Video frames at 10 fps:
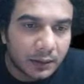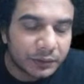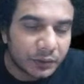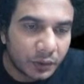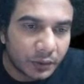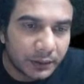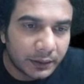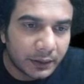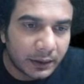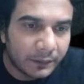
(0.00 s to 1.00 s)
So
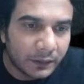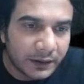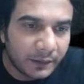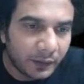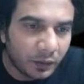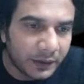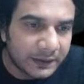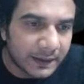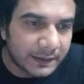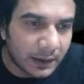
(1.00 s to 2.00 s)
I was giving you
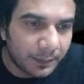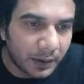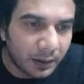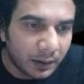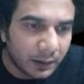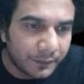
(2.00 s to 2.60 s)
this example.